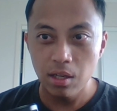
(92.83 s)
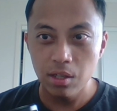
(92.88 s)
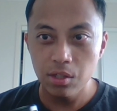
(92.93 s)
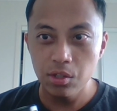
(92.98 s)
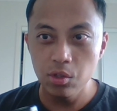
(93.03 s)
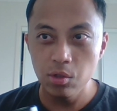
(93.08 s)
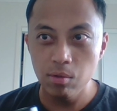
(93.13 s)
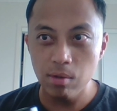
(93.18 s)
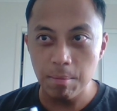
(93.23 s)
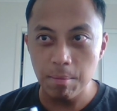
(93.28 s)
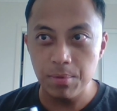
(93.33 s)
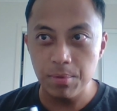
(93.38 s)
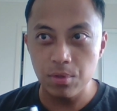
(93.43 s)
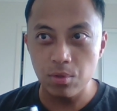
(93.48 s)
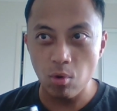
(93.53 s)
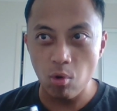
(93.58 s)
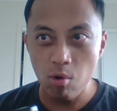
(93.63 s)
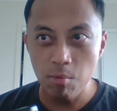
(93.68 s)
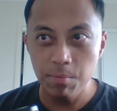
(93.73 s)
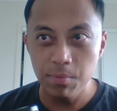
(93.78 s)
you
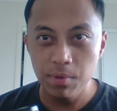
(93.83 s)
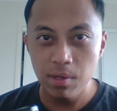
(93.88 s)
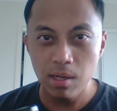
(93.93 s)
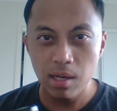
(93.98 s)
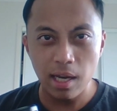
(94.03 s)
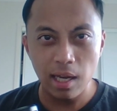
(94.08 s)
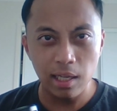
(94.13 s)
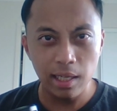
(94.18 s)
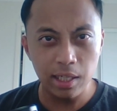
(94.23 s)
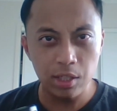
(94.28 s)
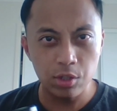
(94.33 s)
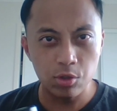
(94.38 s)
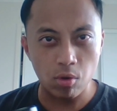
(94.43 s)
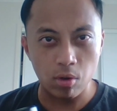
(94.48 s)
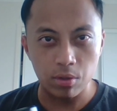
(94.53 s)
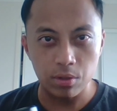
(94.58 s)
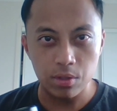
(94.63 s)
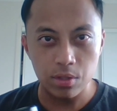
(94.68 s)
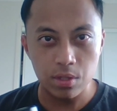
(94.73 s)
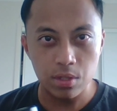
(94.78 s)
absorb
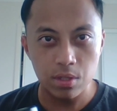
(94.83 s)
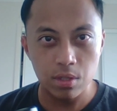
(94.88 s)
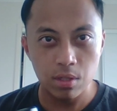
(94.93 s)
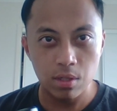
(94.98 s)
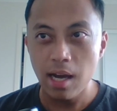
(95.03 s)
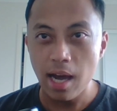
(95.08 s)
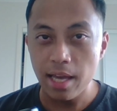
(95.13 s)
electrons,